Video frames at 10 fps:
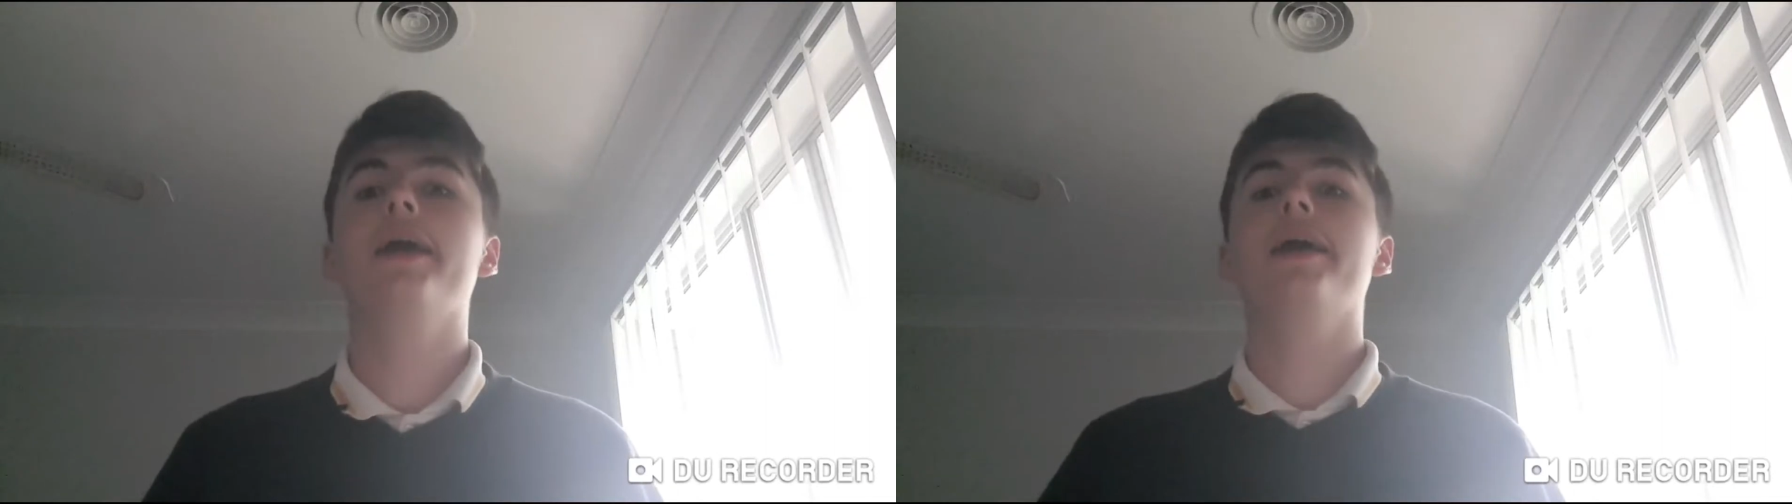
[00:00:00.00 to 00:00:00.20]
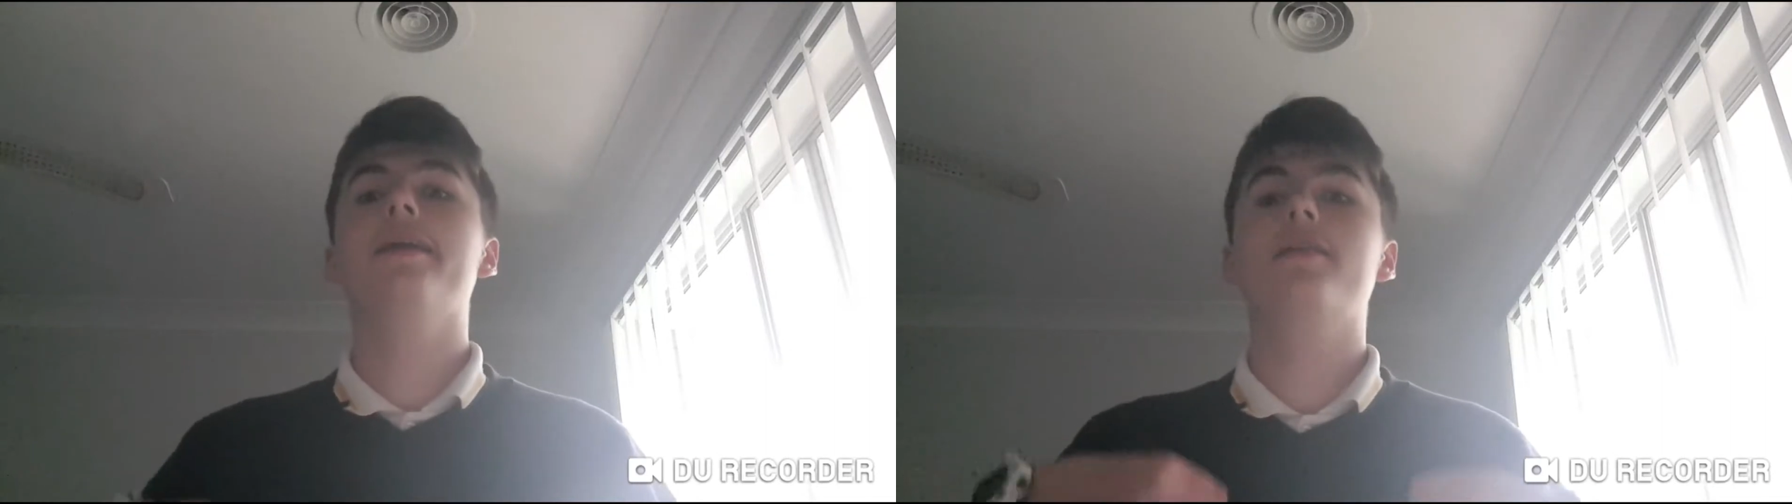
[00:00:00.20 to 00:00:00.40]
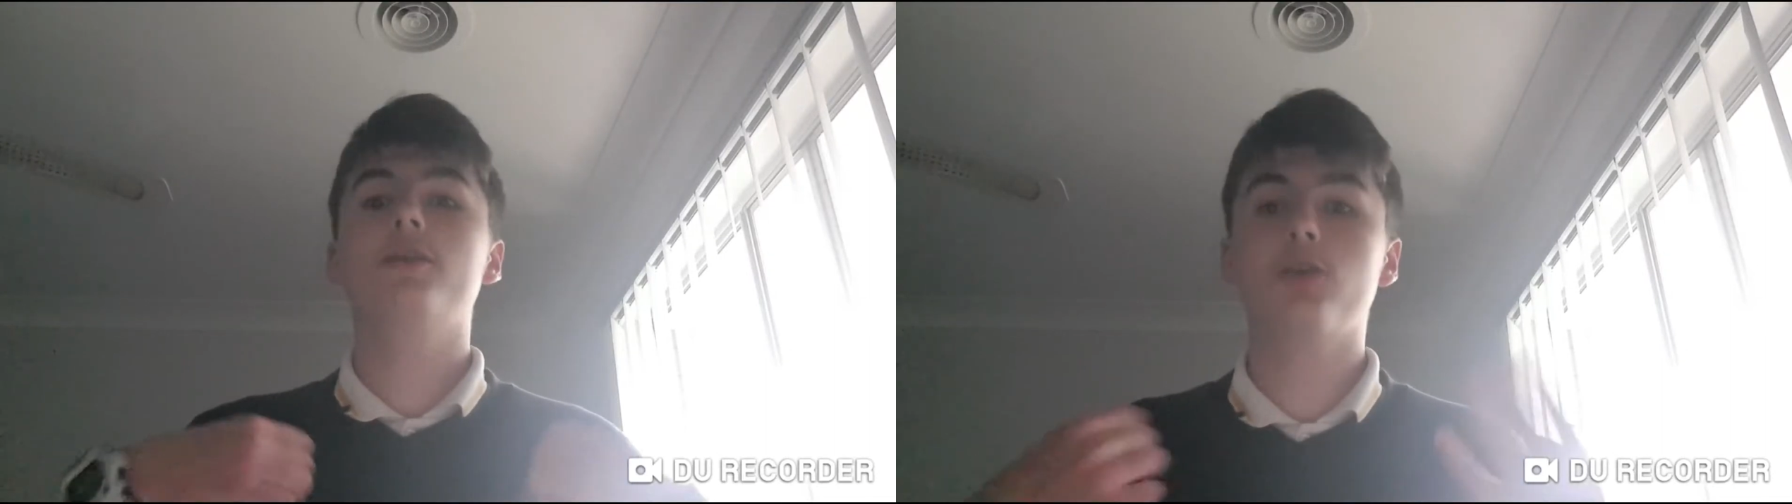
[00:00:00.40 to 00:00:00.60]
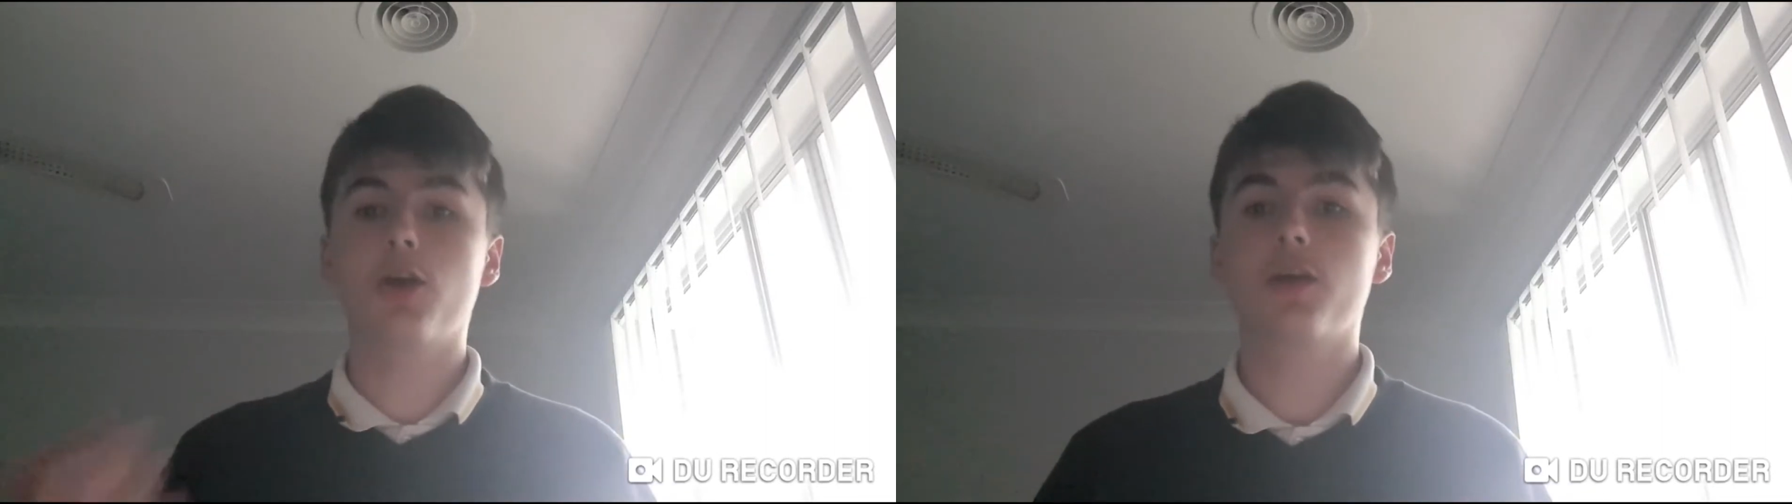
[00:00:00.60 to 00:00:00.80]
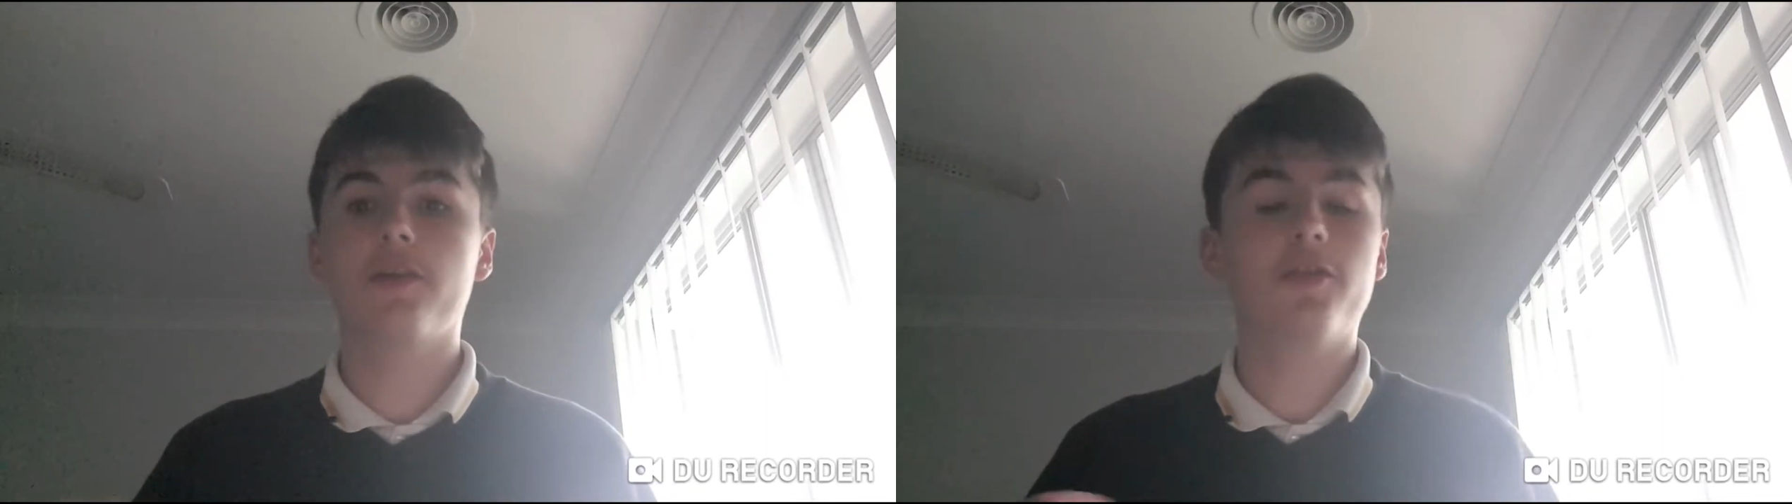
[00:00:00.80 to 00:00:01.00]
it's a
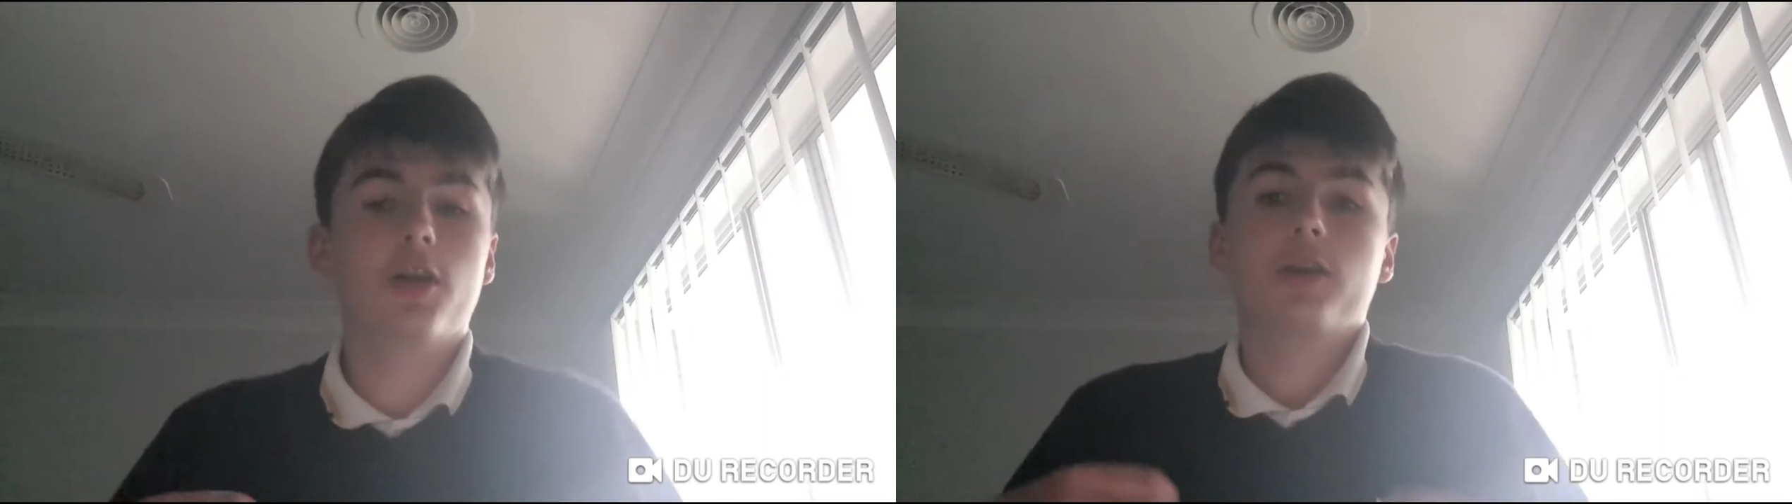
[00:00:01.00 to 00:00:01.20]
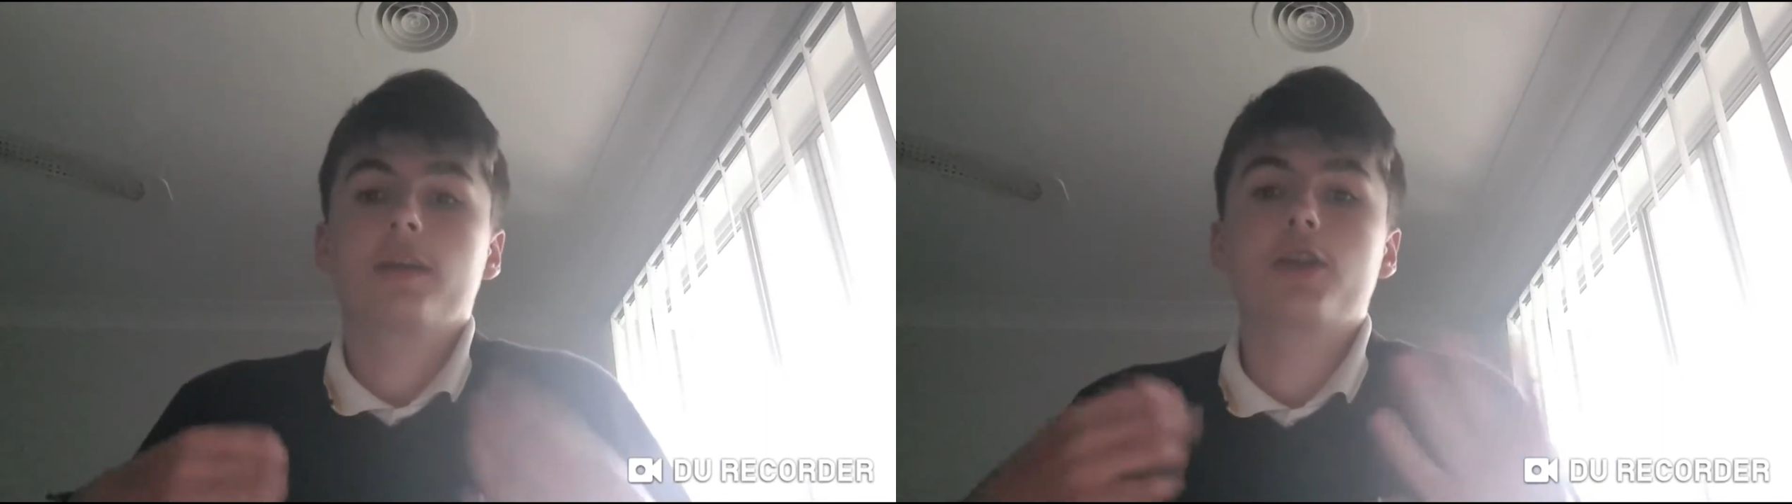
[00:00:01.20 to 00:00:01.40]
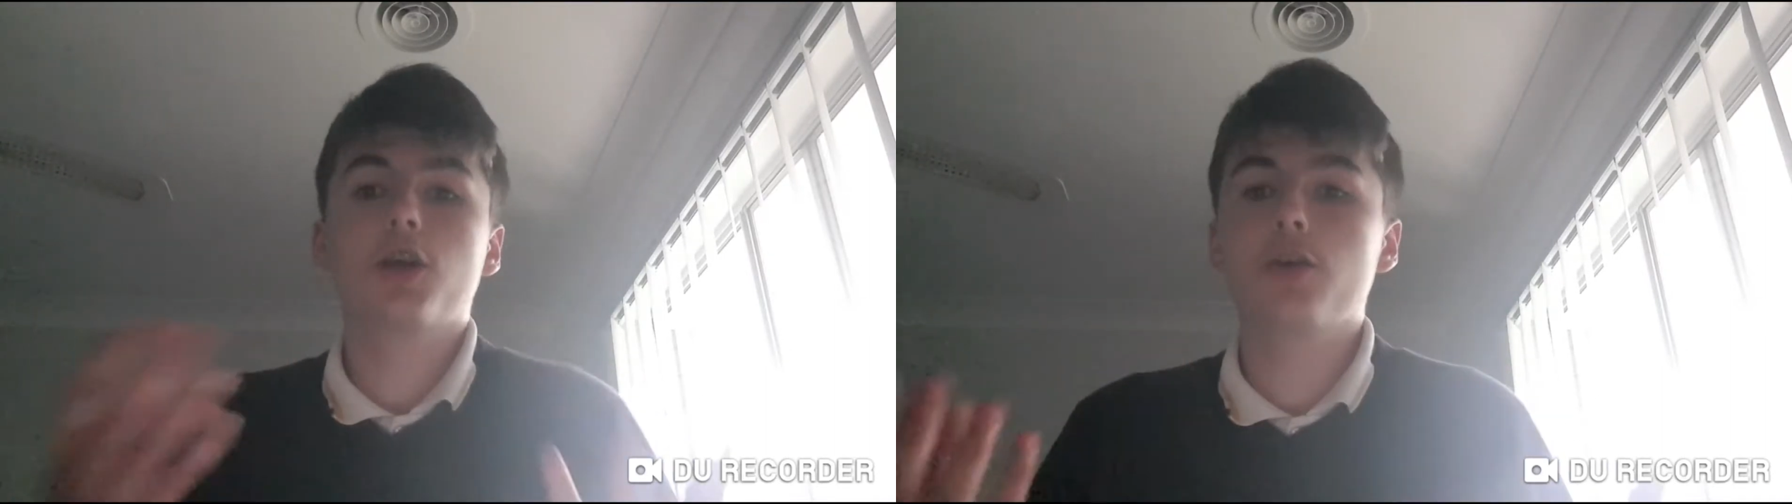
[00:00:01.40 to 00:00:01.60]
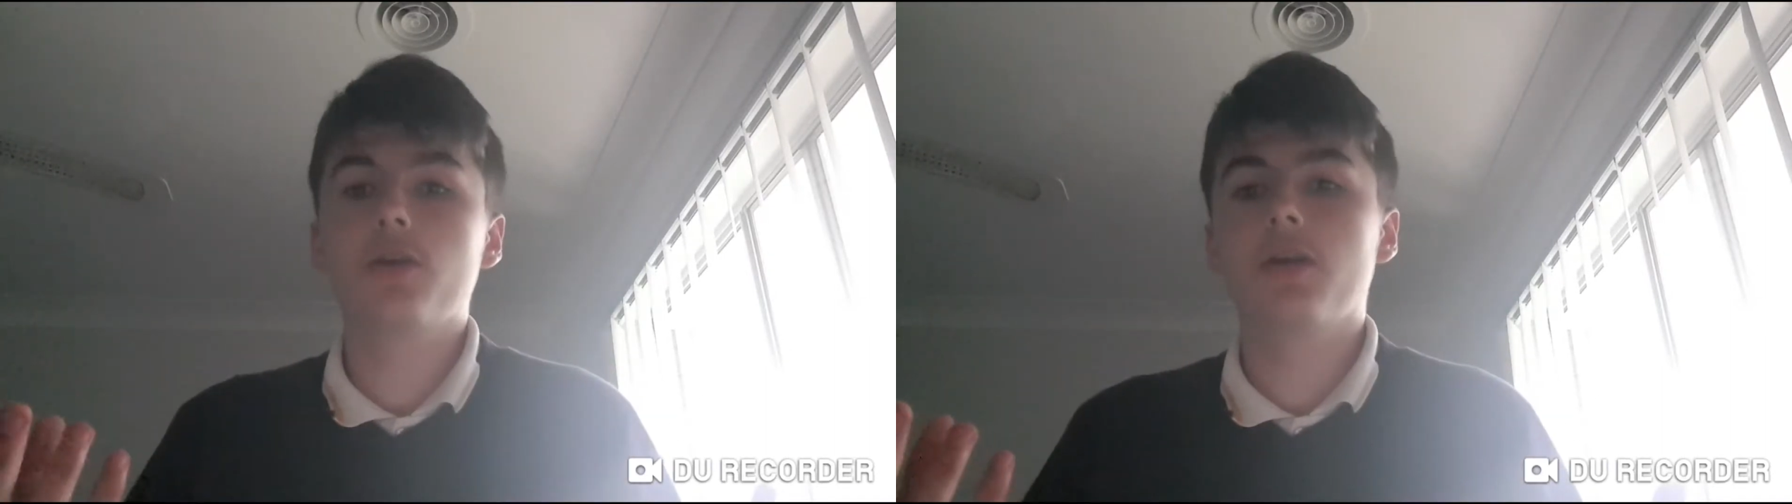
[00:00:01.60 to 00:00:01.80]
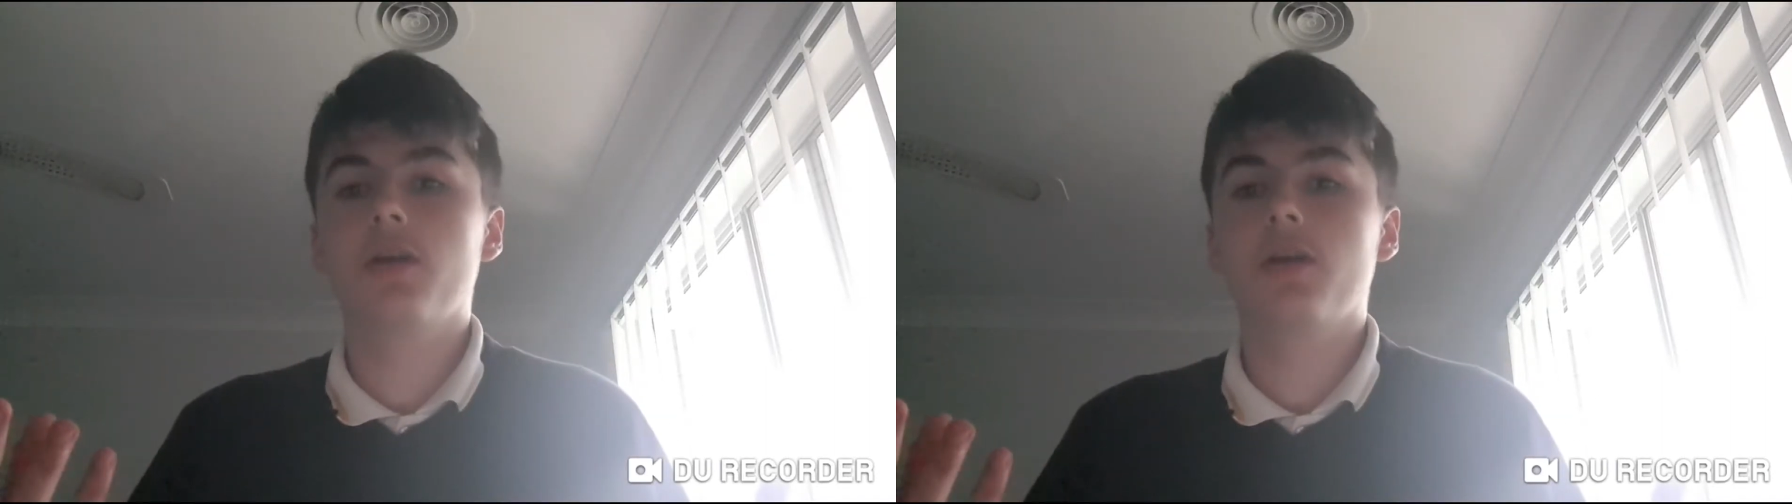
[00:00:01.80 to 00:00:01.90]
joke. If you don't like the joke,